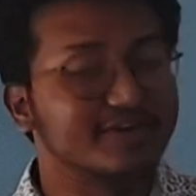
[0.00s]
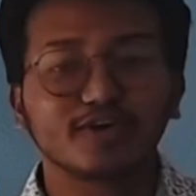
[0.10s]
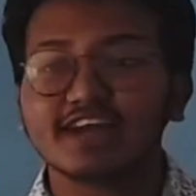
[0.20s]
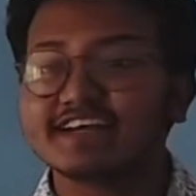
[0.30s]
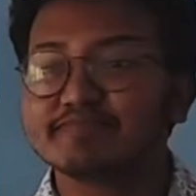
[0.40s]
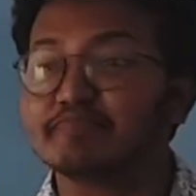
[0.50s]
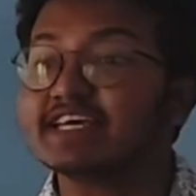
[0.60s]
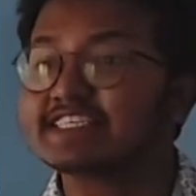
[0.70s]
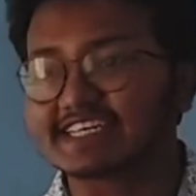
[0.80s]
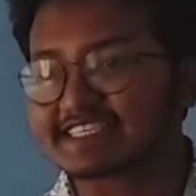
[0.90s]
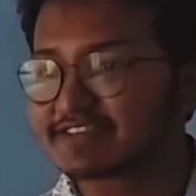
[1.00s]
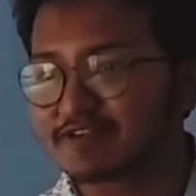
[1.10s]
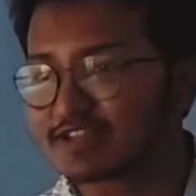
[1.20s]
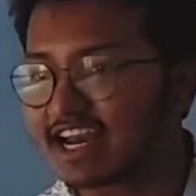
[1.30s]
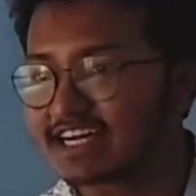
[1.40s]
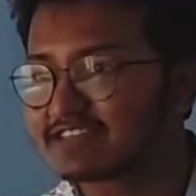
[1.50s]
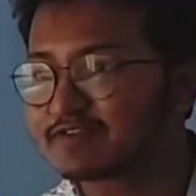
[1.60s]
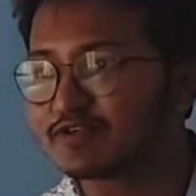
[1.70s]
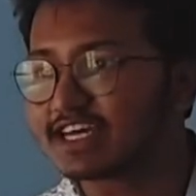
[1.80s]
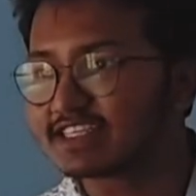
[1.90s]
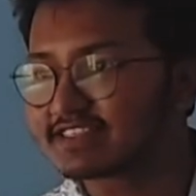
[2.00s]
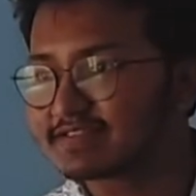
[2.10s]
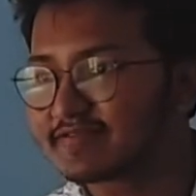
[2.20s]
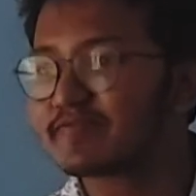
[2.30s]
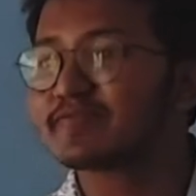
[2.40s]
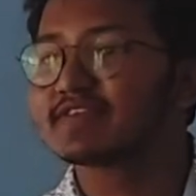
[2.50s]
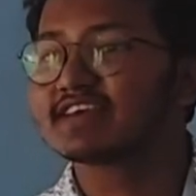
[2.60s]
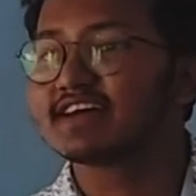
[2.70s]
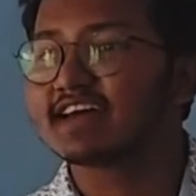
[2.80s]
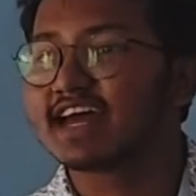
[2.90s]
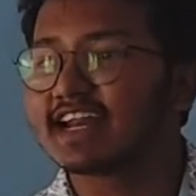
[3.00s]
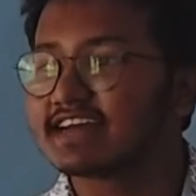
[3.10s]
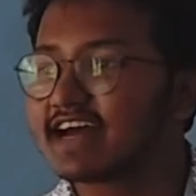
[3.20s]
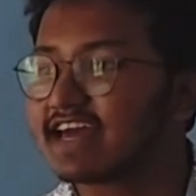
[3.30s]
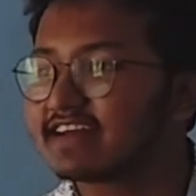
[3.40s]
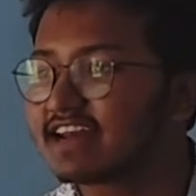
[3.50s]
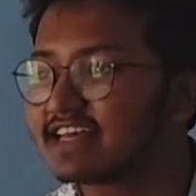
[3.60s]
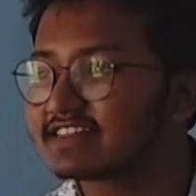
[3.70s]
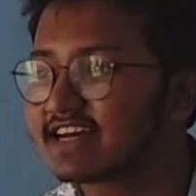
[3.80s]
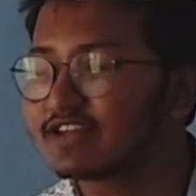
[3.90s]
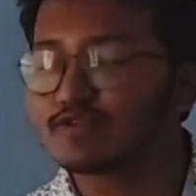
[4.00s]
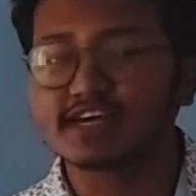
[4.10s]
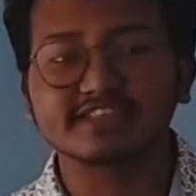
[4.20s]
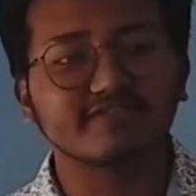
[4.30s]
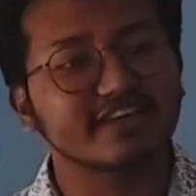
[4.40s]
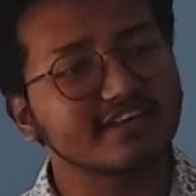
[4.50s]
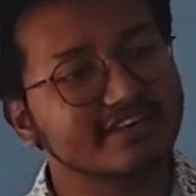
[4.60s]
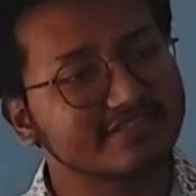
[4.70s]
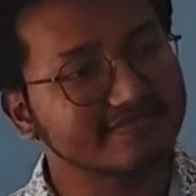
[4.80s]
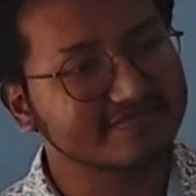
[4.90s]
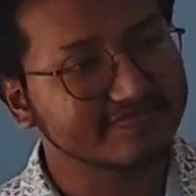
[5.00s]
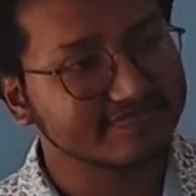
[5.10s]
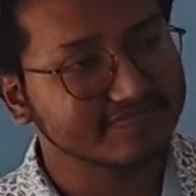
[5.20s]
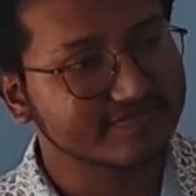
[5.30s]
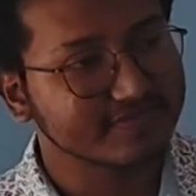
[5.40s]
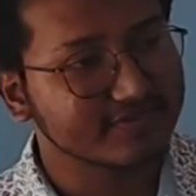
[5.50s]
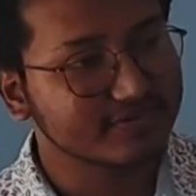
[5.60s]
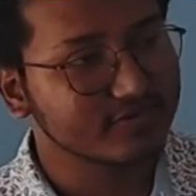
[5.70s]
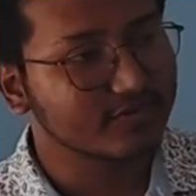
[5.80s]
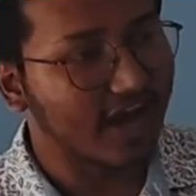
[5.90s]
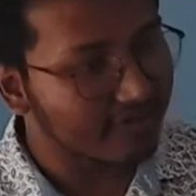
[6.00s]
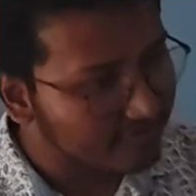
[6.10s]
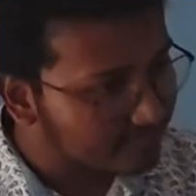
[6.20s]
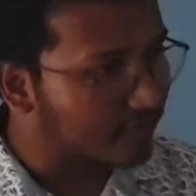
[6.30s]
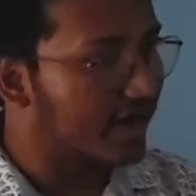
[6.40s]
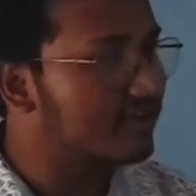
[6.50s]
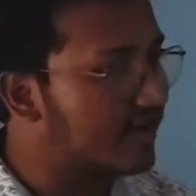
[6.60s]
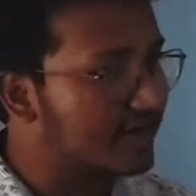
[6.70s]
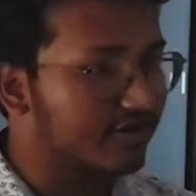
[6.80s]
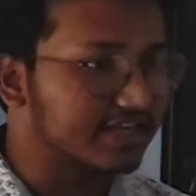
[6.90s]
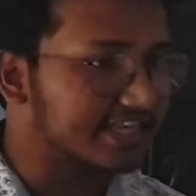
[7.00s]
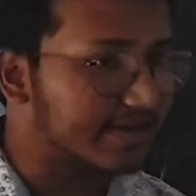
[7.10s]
what do you call it, basics for the last few days, yeah, and I realized that you guys are very, you have qualified your